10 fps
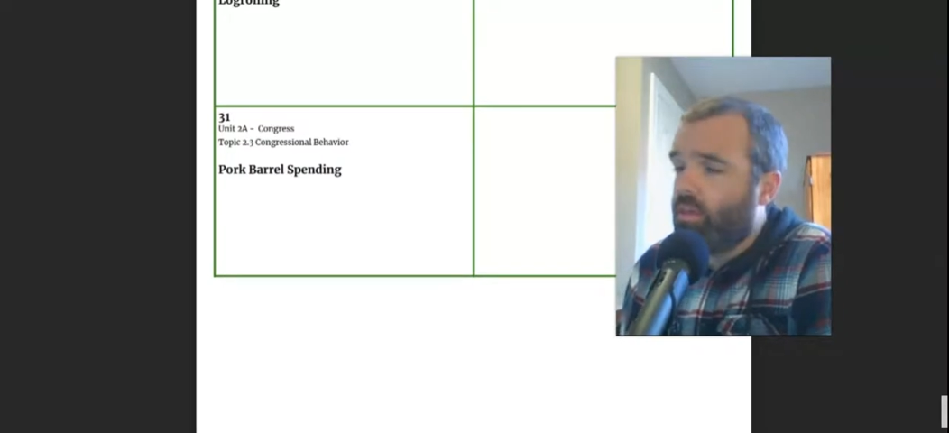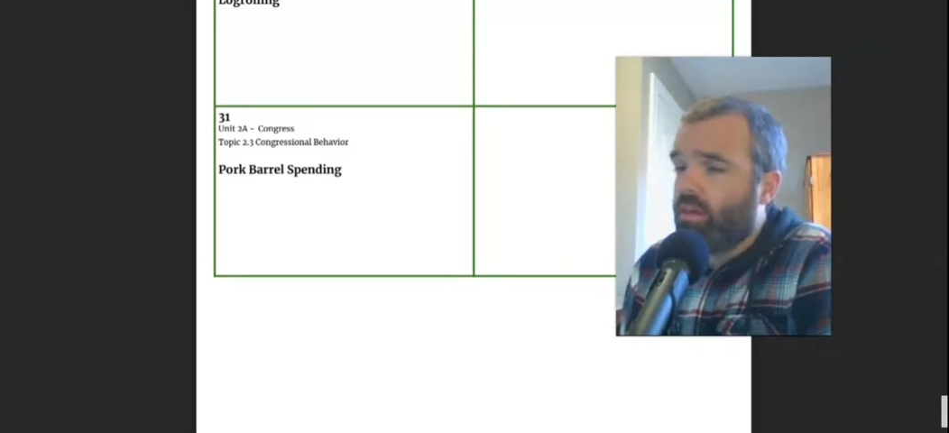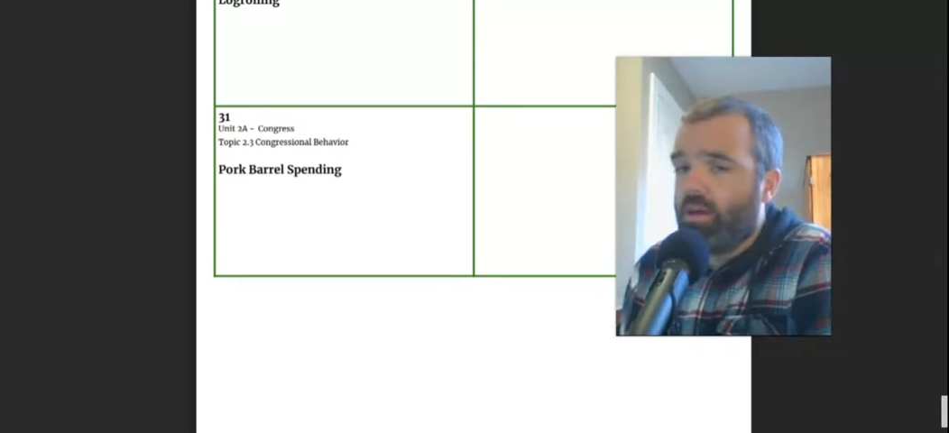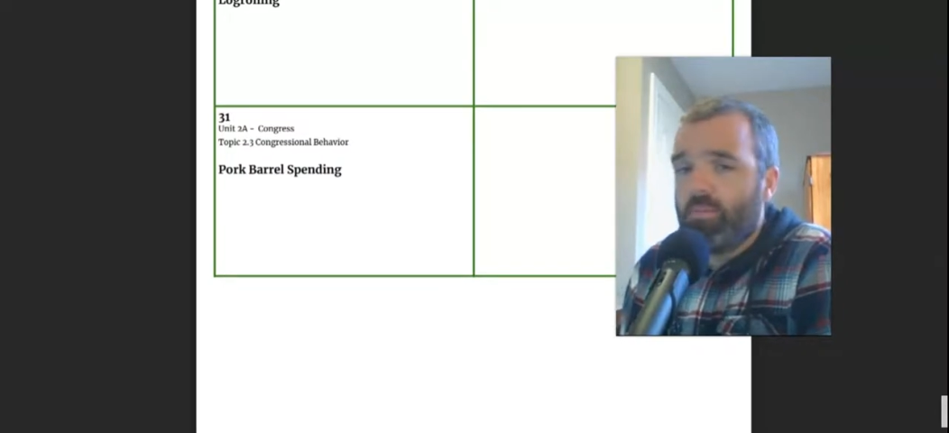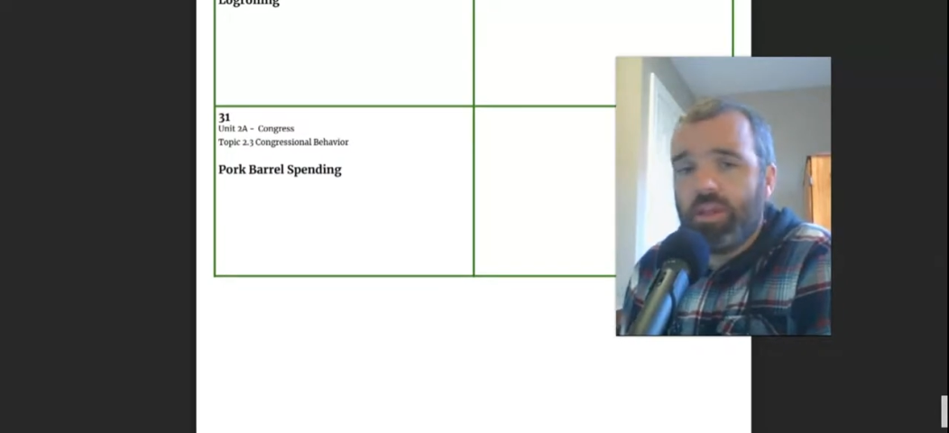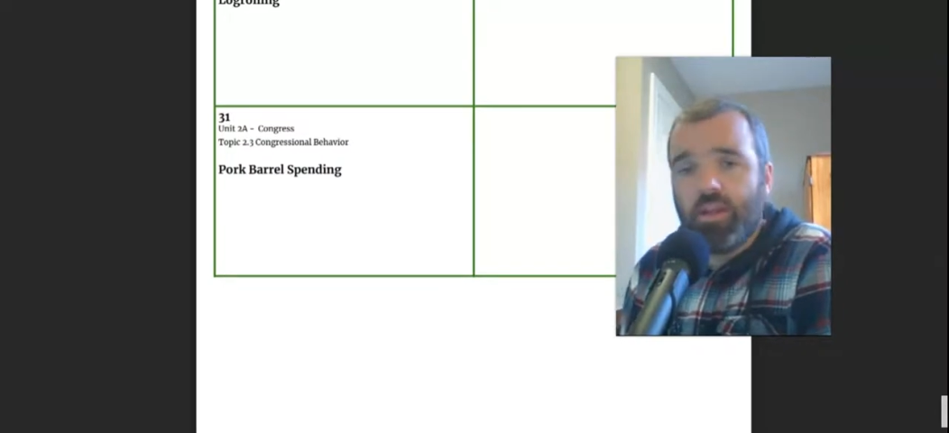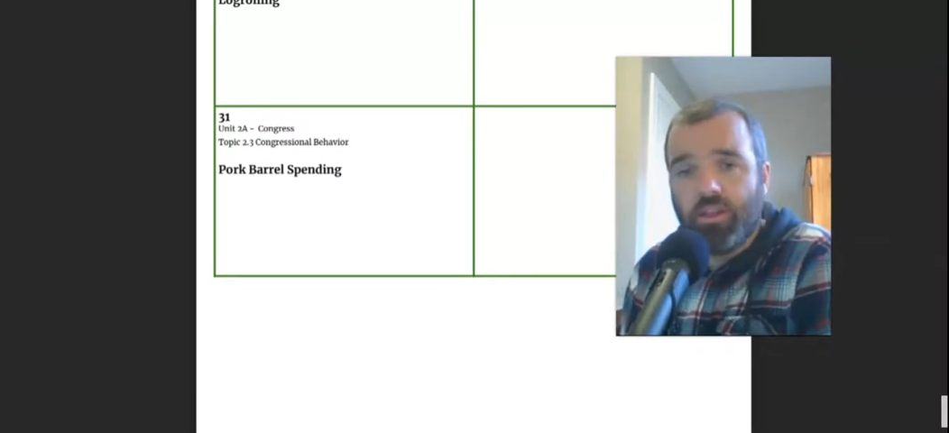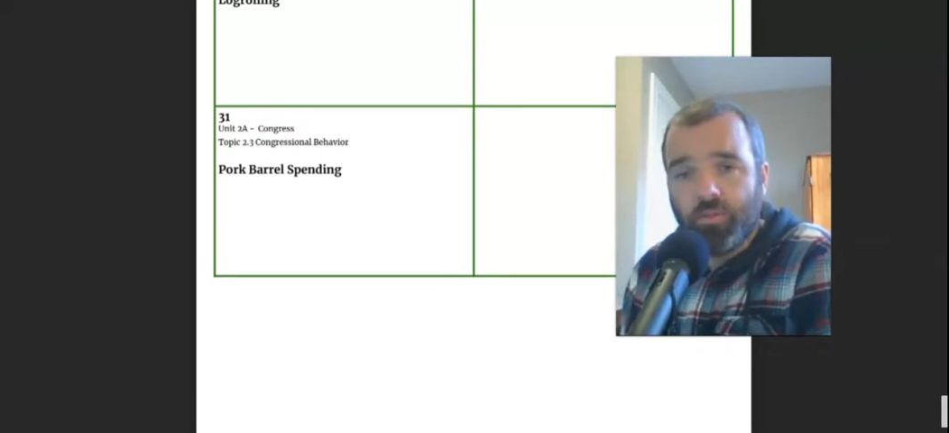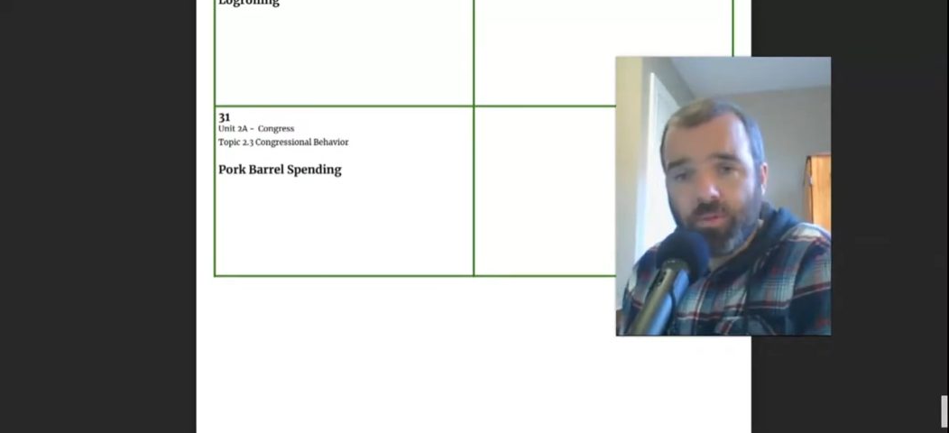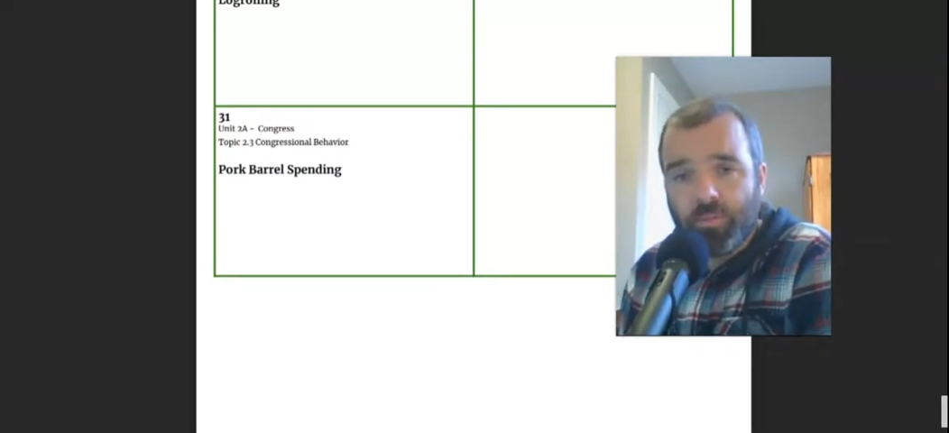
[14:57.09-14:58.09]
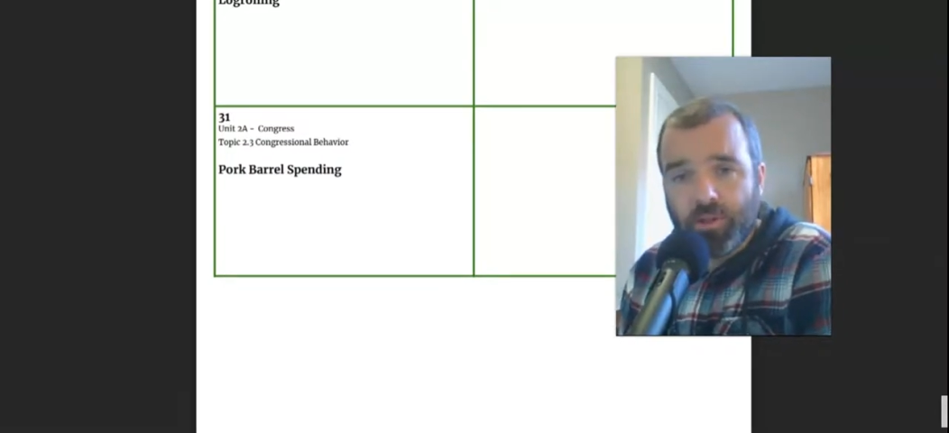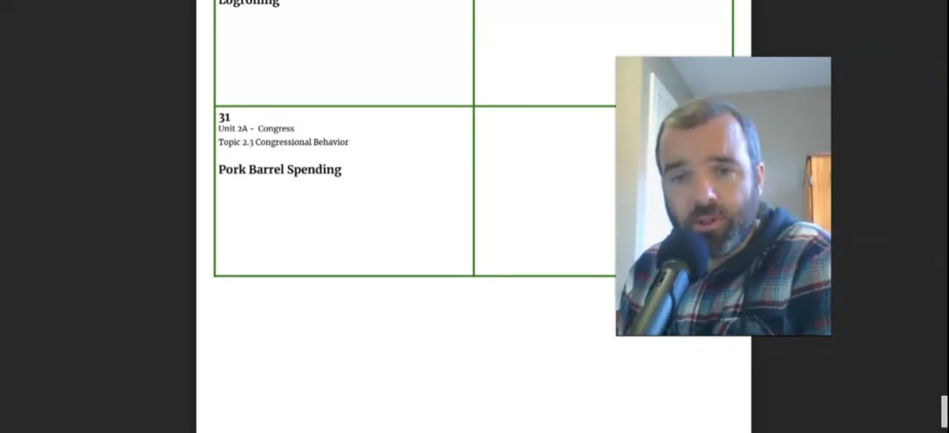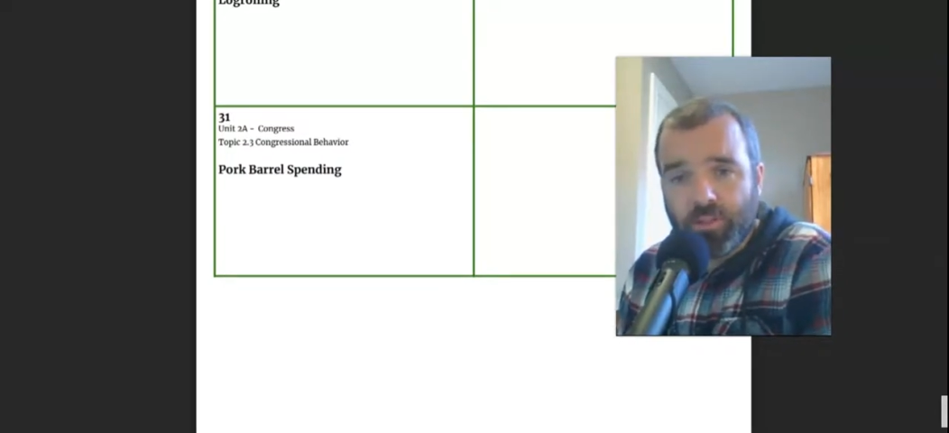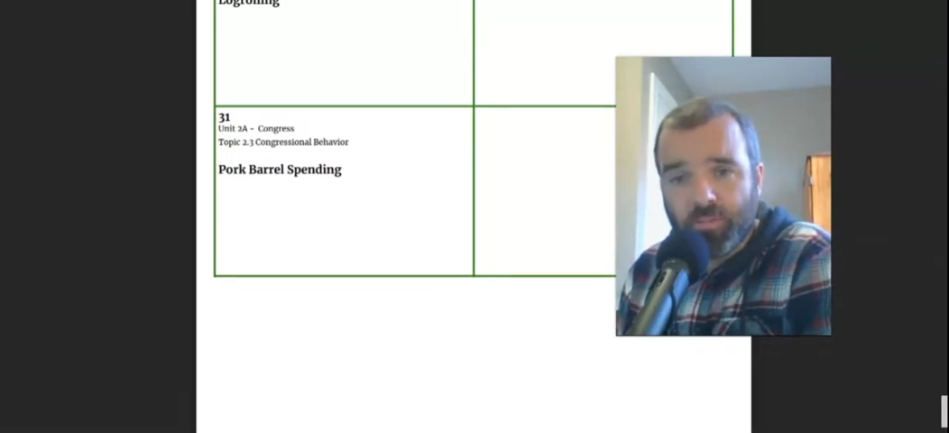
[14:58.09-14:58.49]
And other people argue